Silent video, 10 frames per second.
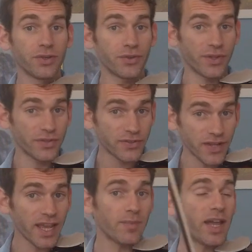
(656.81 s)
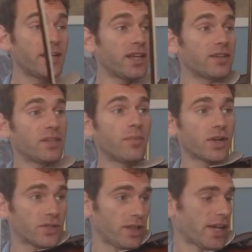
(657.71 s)
So the same idea as the
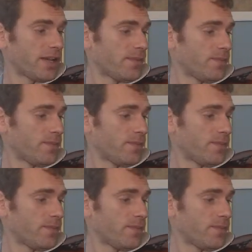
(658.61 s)
martele.